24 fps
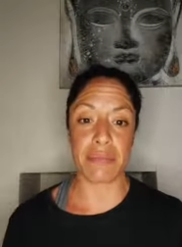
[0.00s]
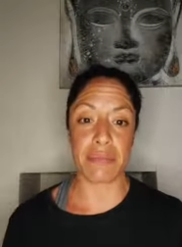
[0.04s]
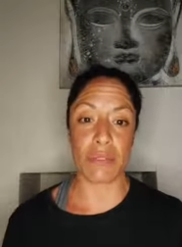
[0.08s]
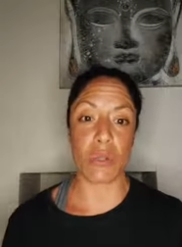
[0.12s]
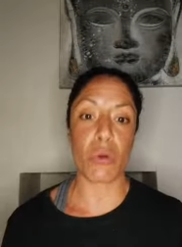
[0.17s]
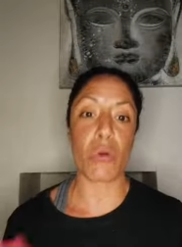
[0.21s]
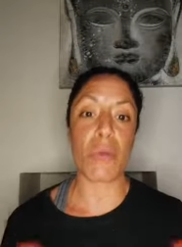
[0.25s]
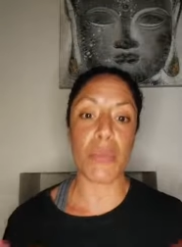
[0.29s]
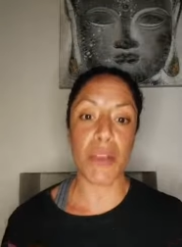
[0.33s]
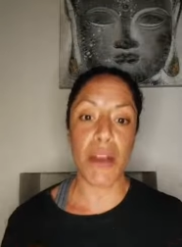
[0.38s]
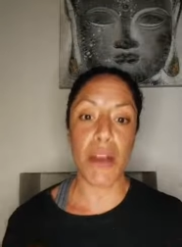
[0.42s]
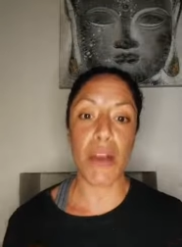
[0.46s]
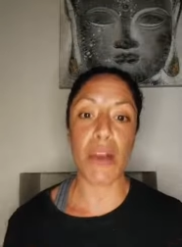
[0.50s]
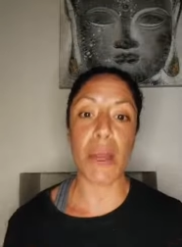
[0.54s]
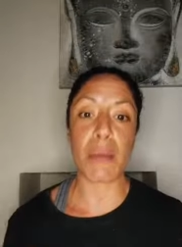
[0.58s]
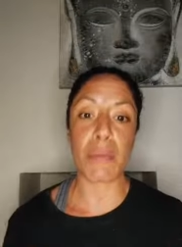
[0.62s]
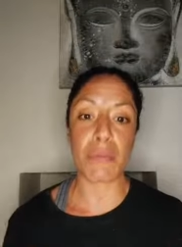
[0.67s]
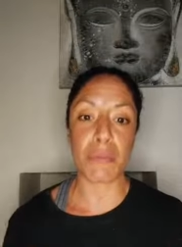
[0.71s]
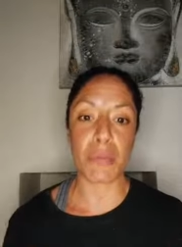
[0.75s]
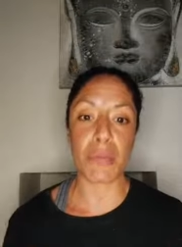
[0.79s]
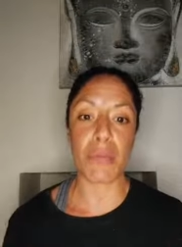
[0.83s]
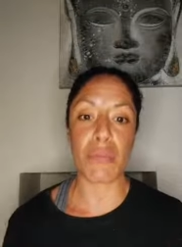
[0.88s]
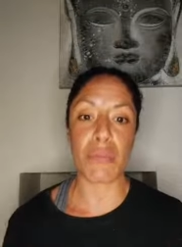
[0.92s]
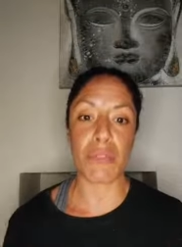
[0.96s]
or that I'm
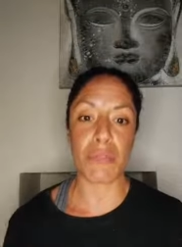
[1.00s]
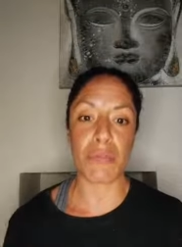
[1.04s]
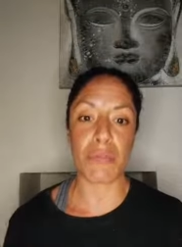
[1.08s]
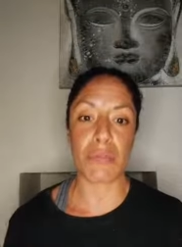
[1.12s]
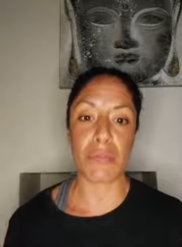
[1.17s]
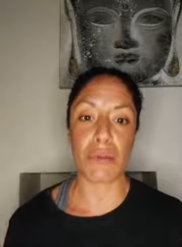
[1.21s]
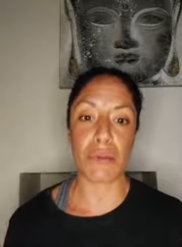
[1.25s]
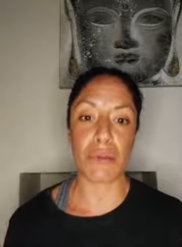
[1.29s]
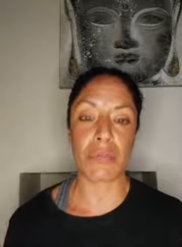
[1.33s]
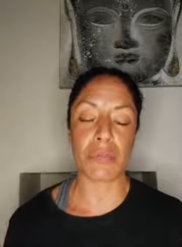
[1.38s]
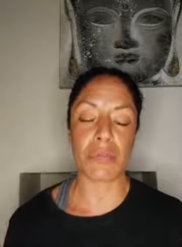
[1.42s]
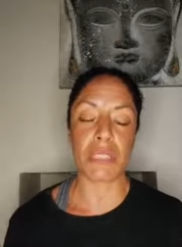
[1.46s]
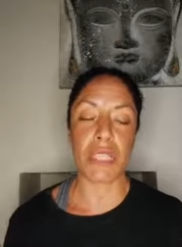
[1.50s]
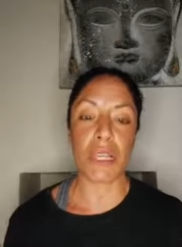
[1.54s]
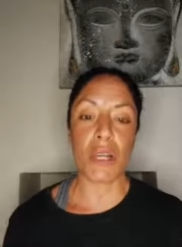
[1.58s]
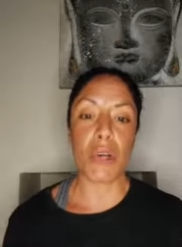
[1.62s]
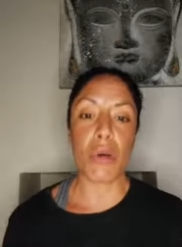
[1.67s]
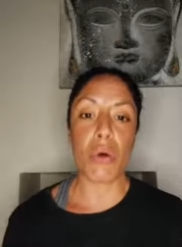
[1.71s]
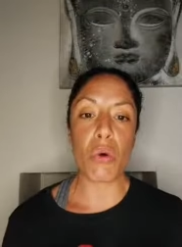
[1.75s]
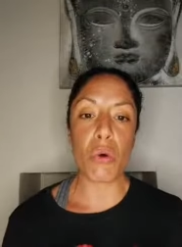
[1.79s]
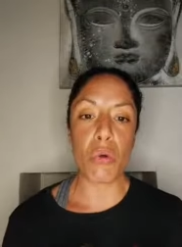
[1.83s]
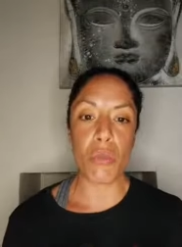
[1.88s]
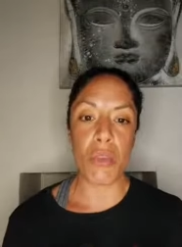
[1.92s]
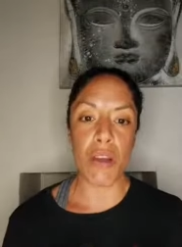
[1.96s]
beautiful,
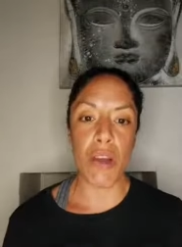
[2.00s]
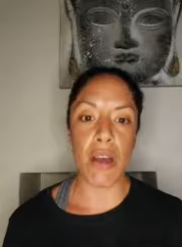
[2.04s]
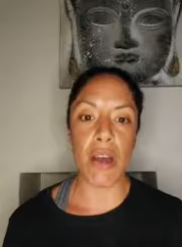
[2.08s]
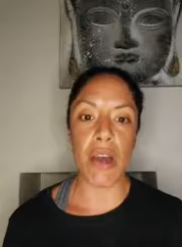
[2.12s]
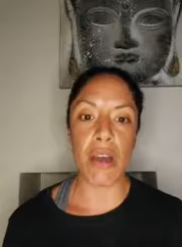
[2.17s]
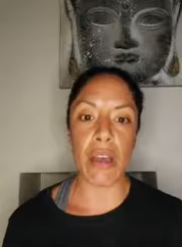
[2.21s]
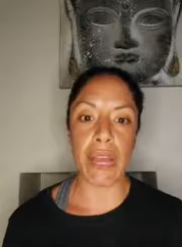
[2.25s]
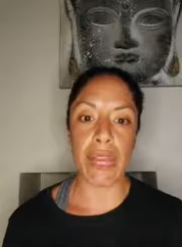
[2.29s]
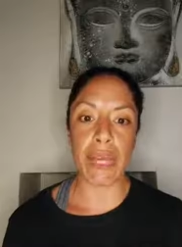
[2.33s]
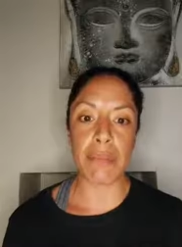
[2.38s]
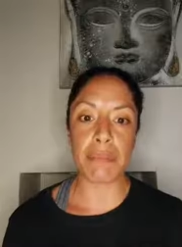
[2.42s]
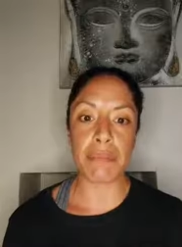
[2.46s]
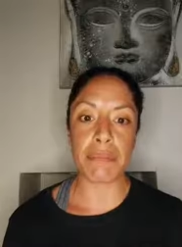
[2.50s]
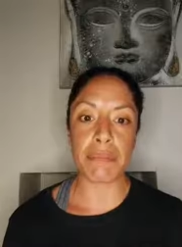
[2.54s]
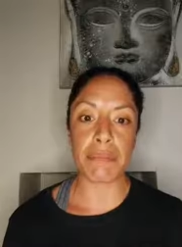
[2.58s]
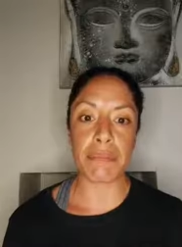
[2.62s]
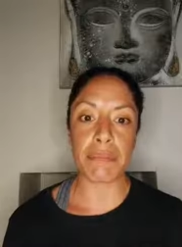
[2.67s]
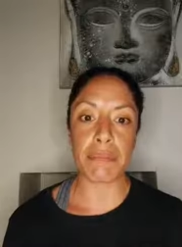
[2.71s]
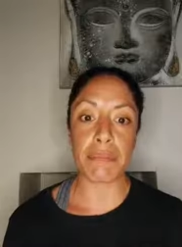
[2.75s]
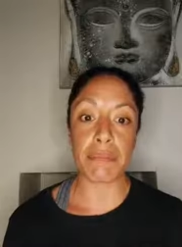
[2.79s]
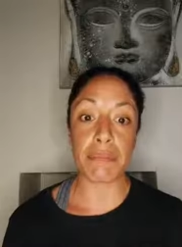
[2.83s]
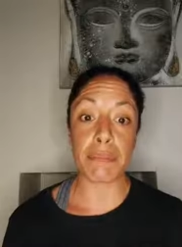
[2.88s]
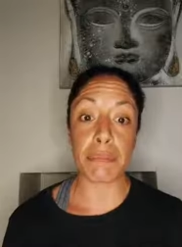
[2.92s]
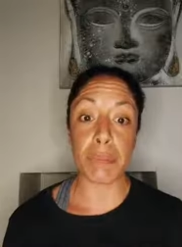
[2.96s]
or that
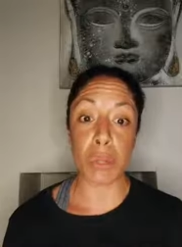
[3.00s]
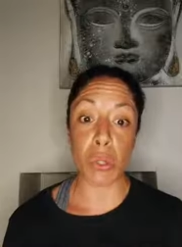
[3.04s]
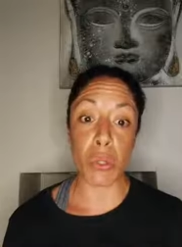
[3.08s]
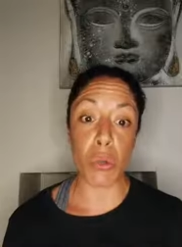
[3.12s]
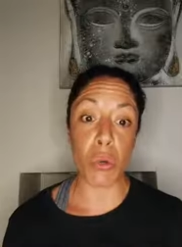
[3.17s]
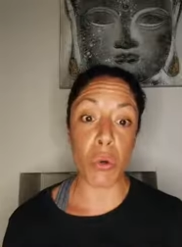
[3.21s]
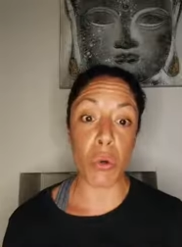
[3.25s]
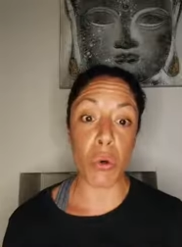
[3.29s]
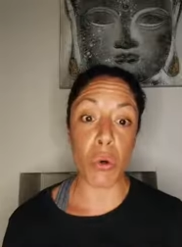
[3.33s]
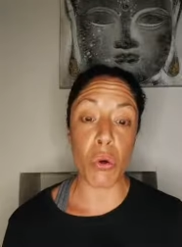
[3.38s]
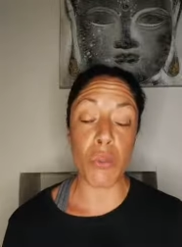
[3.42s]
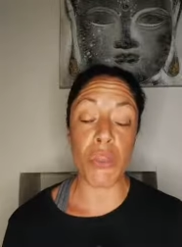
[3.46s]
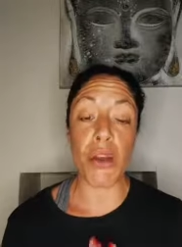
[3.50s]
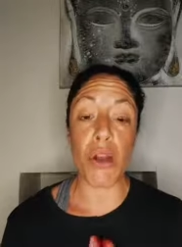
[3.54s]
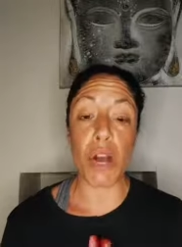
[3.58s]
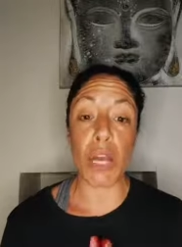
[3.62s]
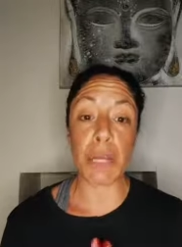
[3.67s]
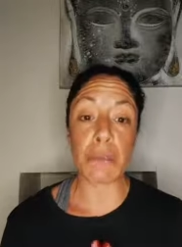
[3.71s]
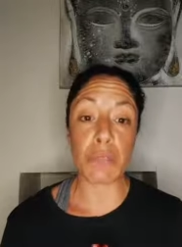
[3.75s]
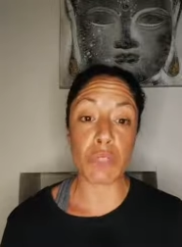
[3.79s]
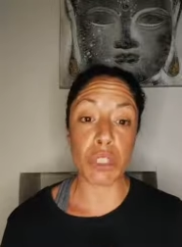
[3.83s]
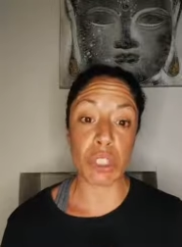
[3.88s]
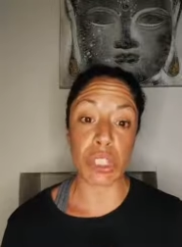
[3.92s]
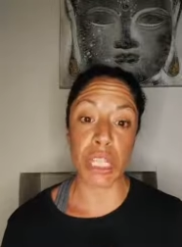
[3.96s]
I'm pure, that
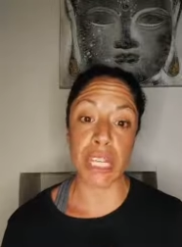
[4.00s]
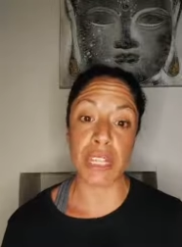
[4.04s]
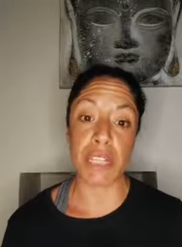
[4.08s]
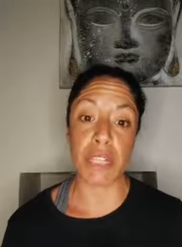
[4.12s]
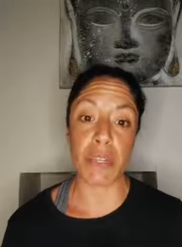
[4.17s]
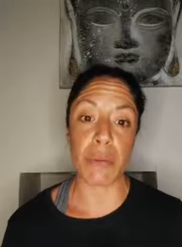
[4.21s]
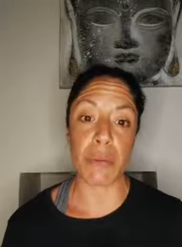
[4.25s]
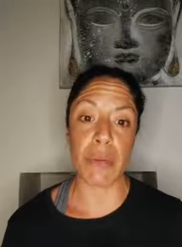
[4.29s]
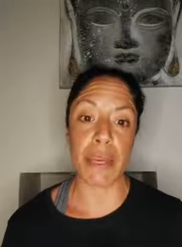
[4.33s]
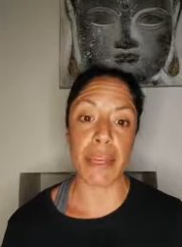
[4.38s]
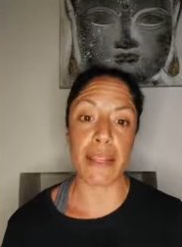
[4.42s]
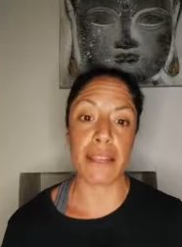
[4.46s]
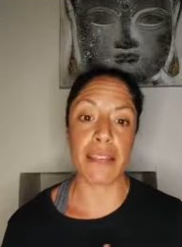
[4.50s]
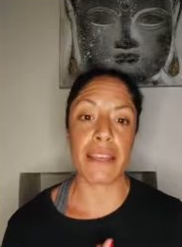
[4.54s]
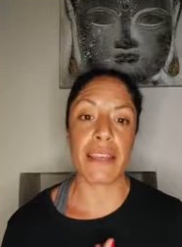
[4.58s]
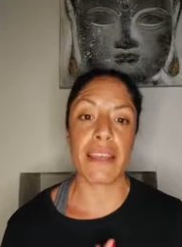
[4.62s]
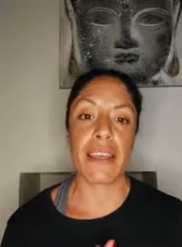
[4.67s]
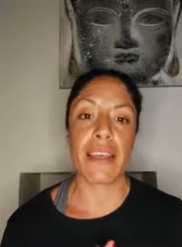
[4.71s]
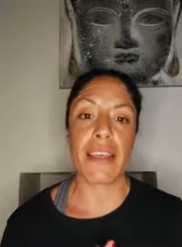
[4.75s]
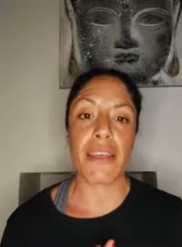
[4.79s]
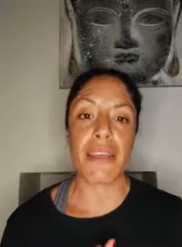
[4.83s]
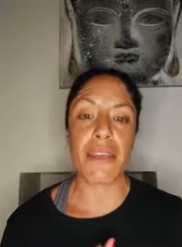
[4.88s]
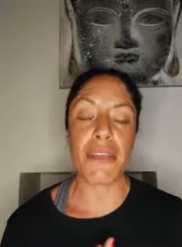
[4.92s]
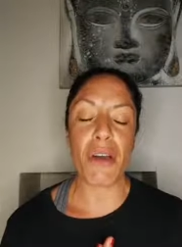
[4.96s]
I'm genuine,
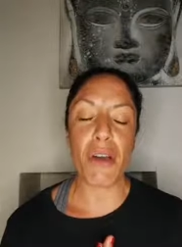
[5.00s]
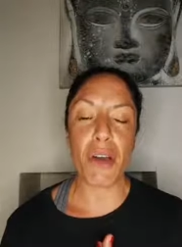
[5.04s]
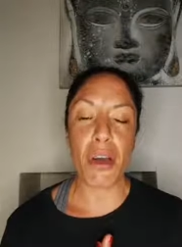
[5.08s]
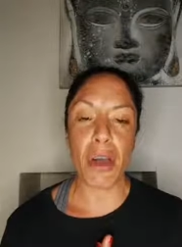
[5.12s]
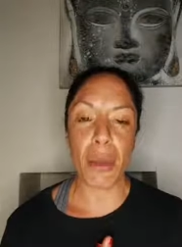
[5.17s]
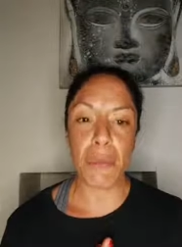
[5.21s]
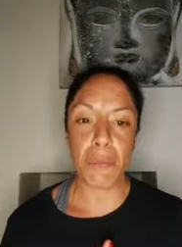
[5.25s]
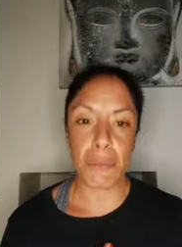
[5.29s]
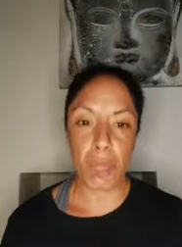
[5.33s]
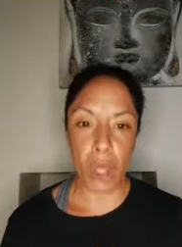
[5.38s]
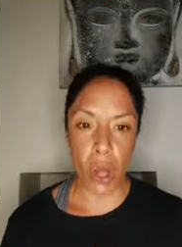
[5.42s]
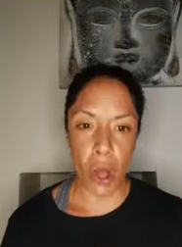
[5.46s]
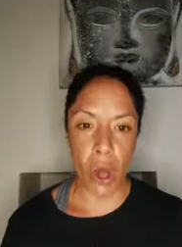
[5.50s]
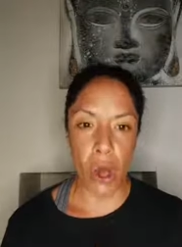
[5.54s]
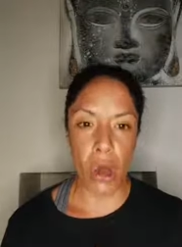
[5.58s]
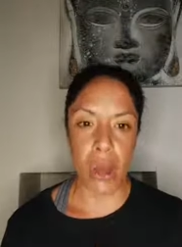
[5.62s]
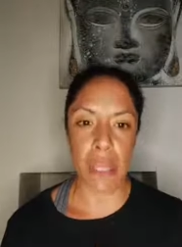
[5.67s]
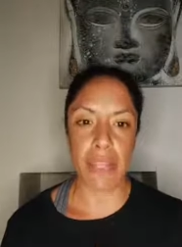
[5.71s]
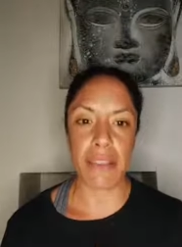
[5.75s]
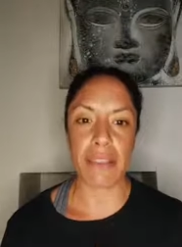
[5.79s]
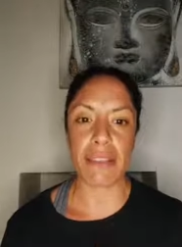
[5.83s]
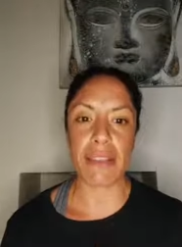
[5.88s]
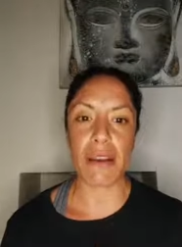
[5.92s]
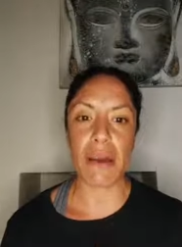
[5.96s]
that I'm
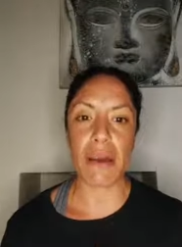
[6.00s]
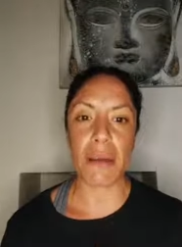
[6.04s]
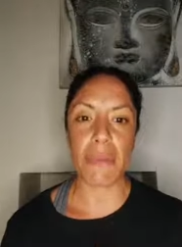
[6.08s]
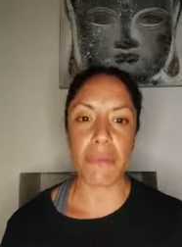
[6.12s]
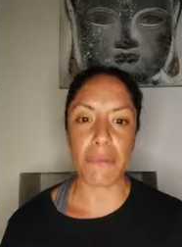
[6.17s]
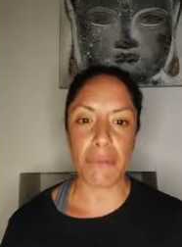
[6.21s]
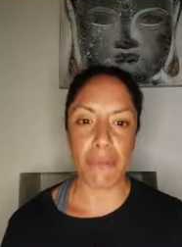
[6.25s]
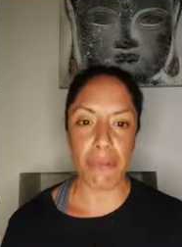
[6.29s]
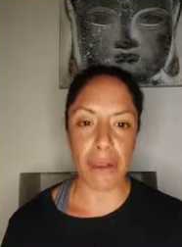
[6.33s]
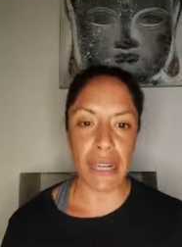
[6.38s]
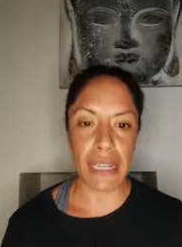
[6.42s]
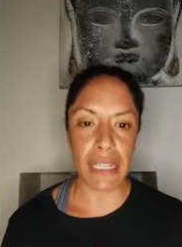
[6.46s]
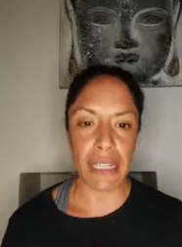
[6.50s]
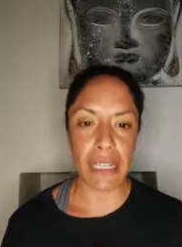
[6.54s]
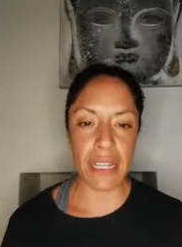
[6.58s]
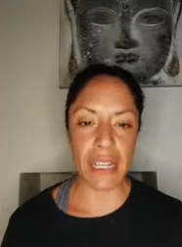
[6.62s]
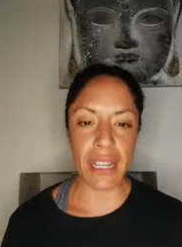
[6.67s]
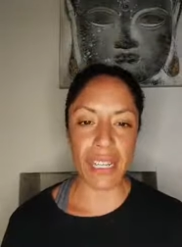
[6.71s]
kind, that I'm friendly.